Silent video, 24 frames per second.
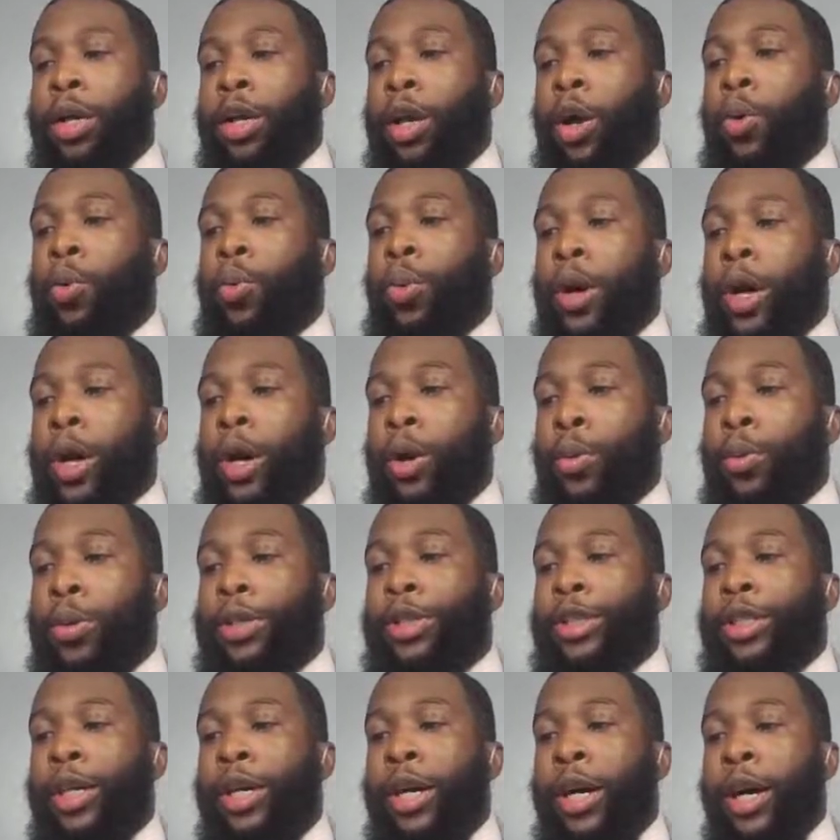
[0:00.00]
Yo, Will
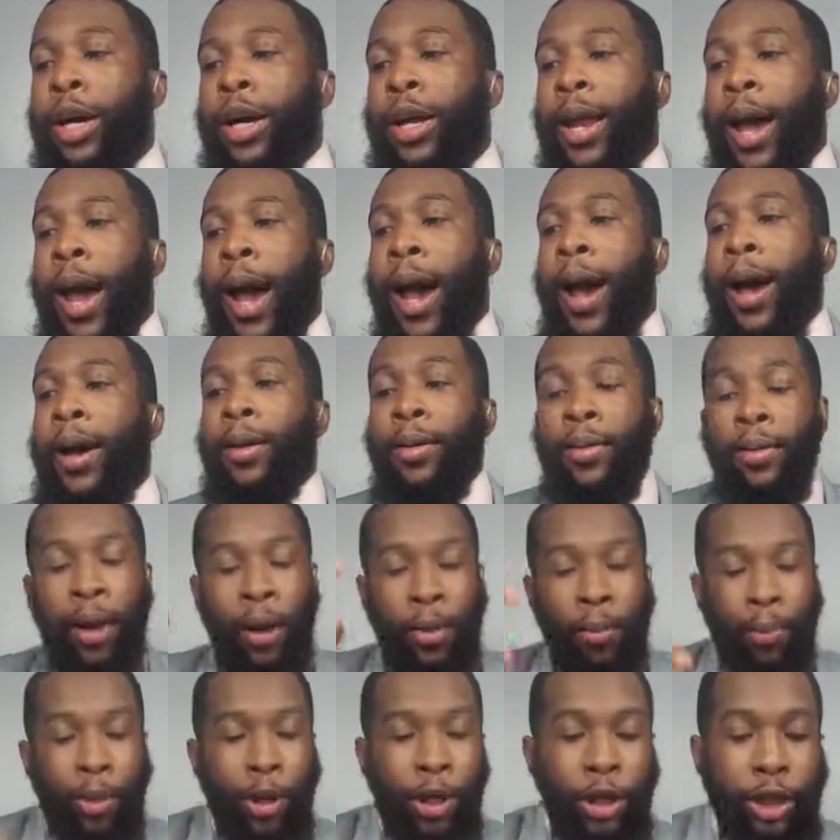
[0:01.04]
was good. I
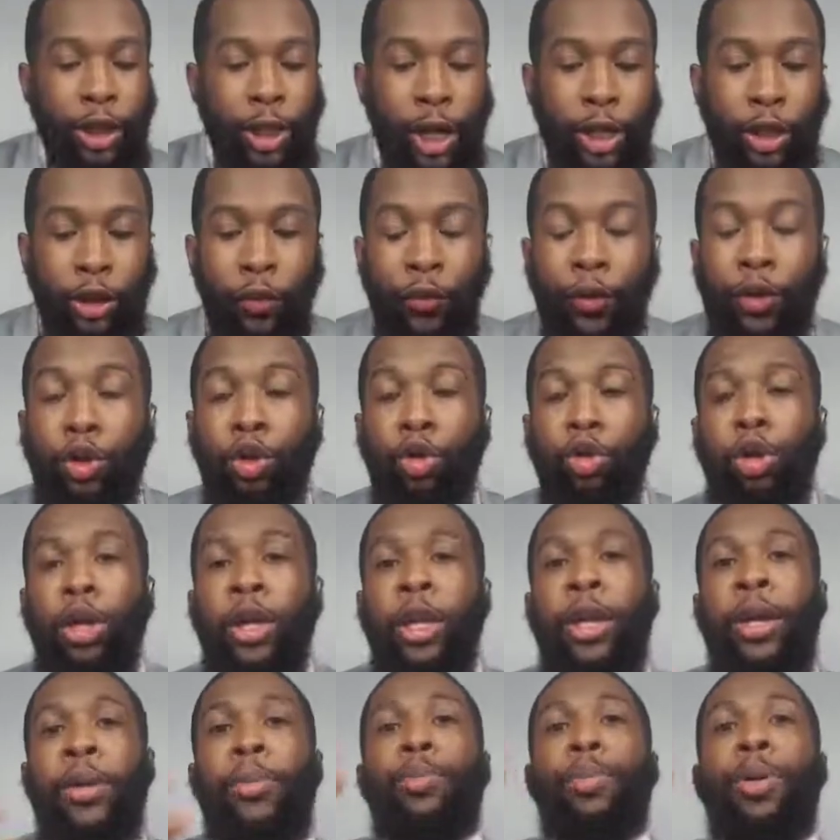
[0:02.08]
appreciate you for
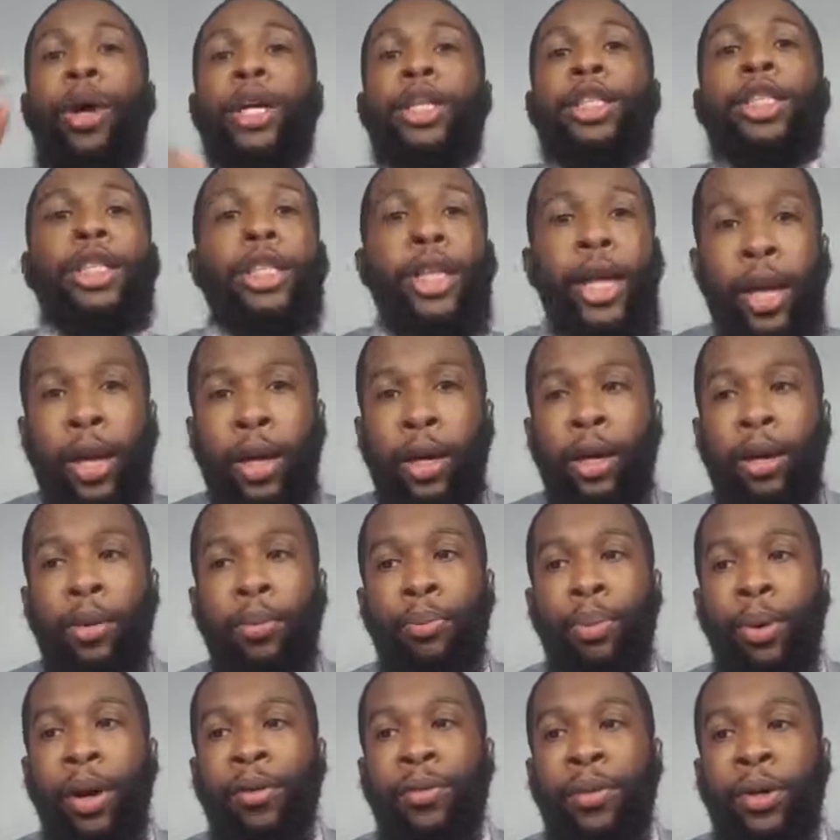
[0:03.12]
tuning in. Press share,
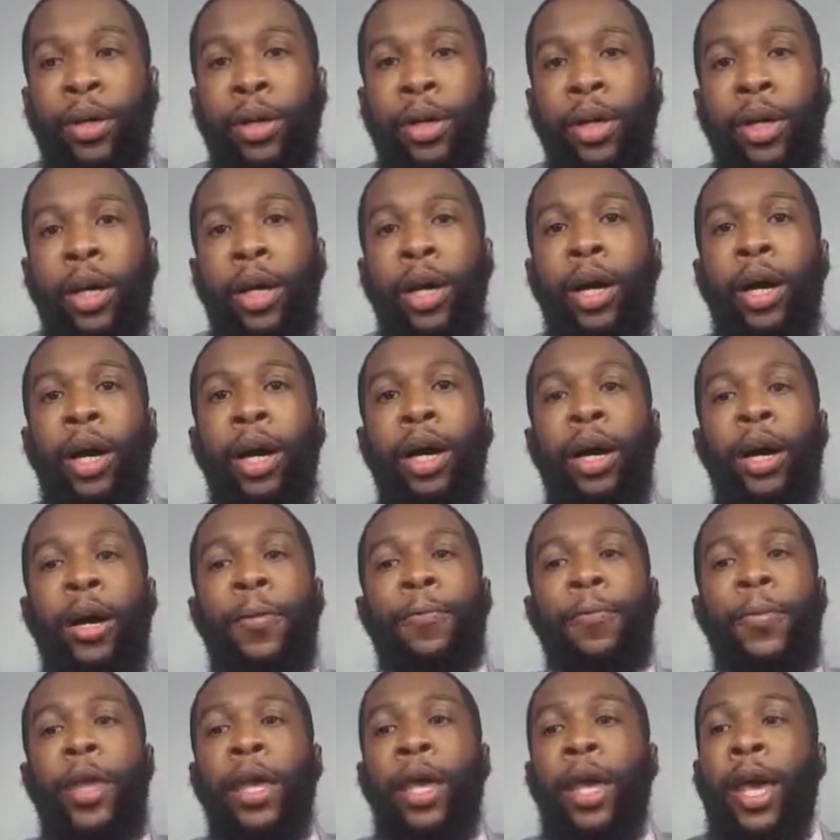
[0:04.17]
good brother.
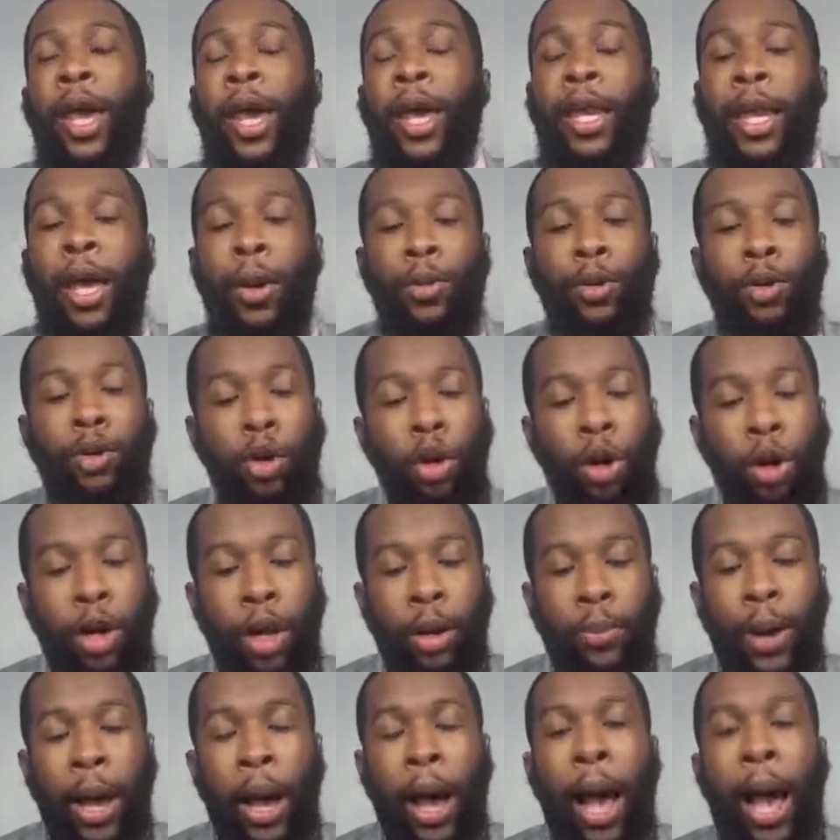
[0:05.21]
And they were
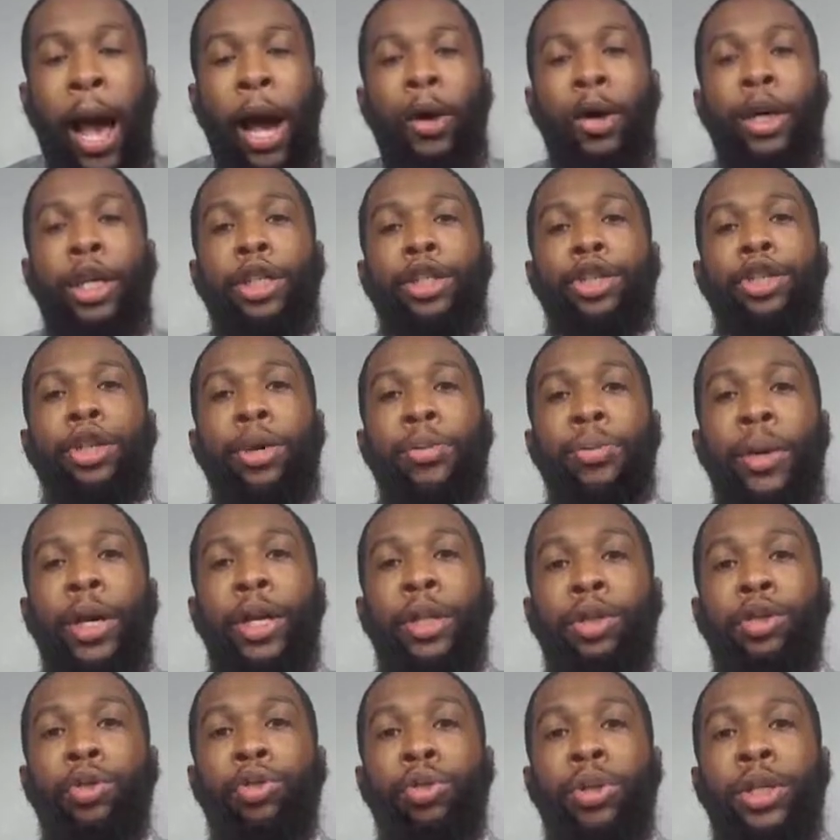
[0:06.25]
talking about how
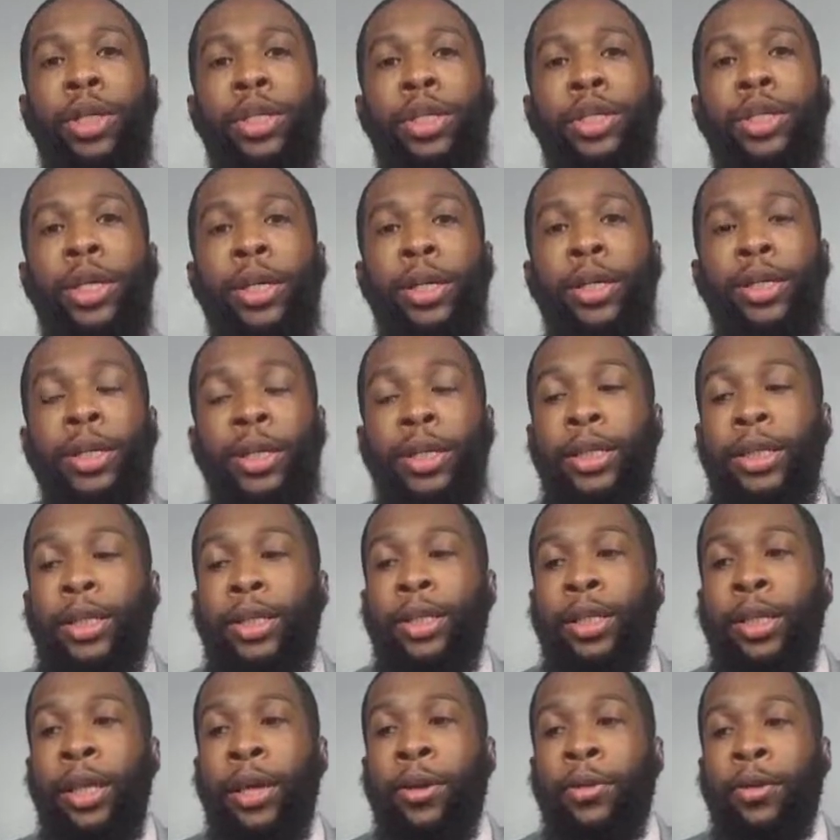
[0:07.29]
instrumental
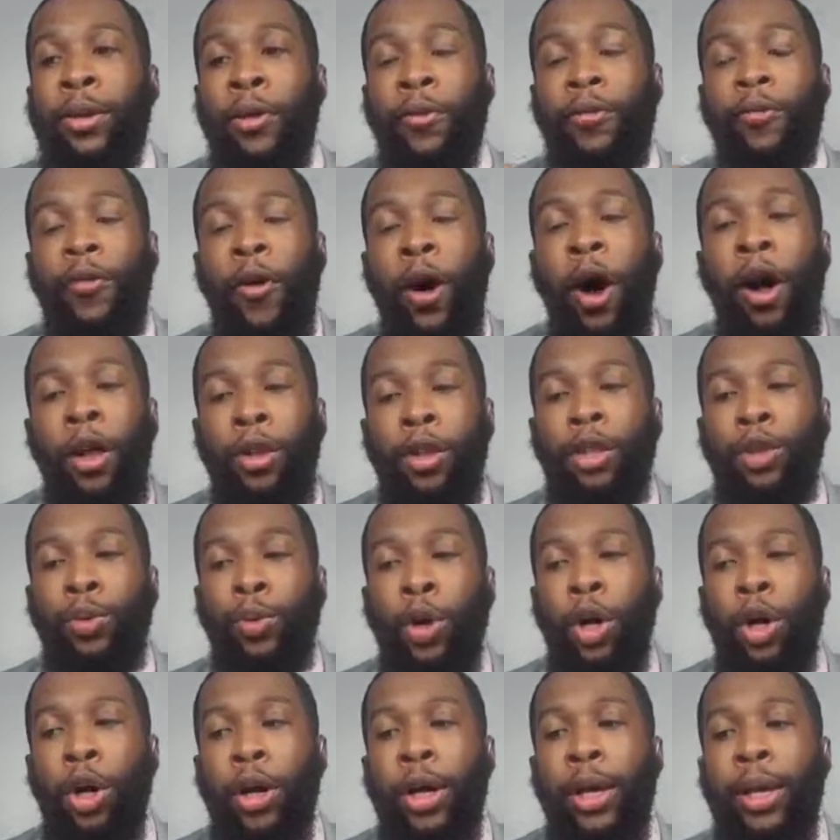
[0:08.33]
their fathers
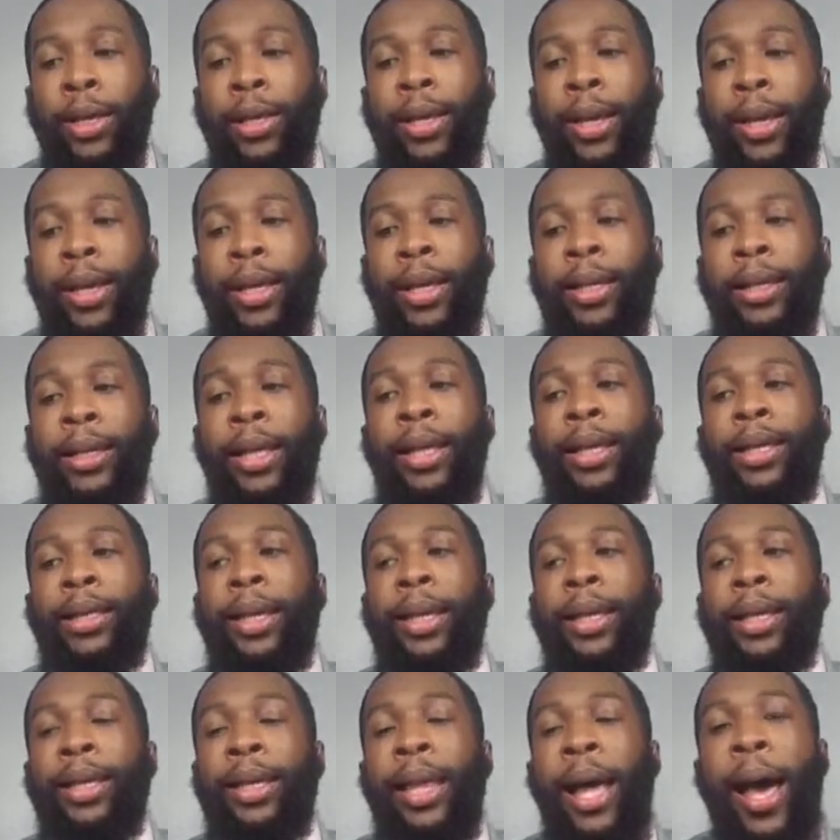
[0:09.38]
were in
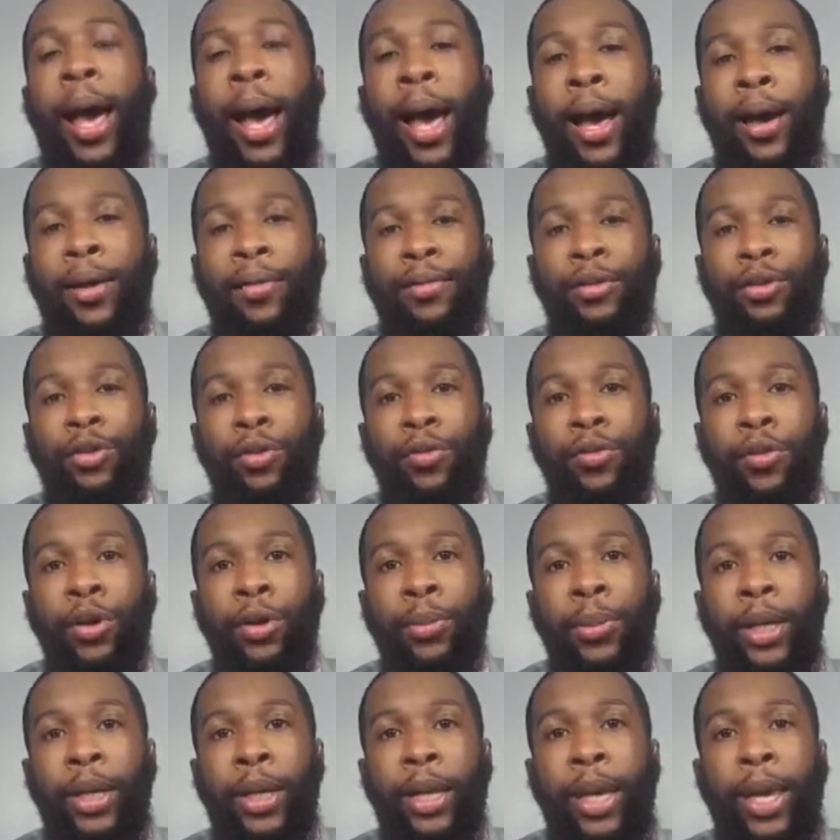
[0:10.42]
their lives. You
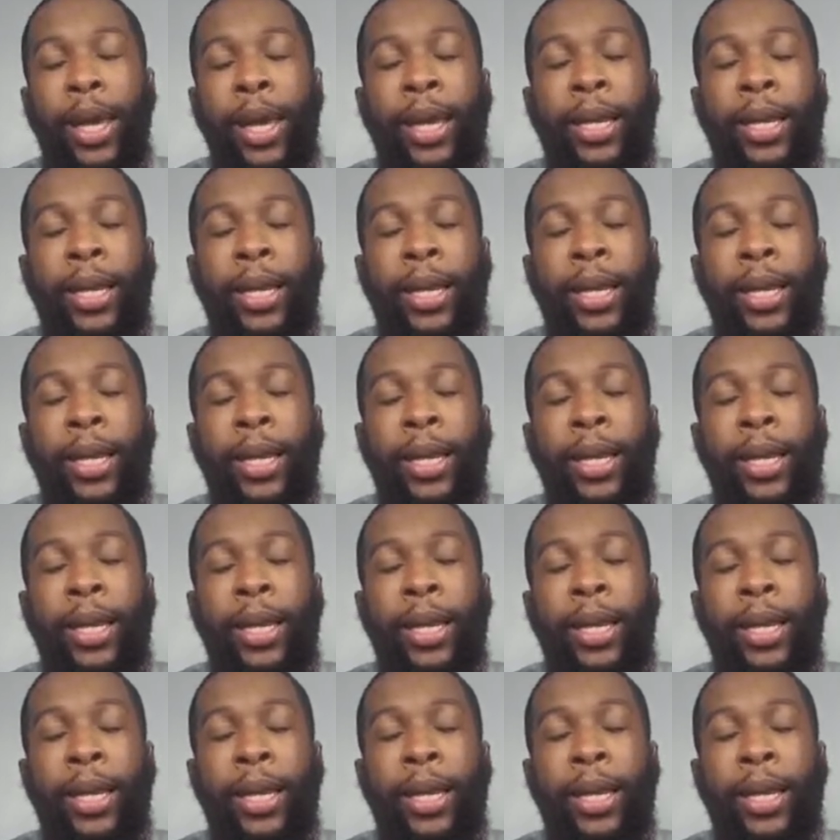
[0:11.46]
feel me?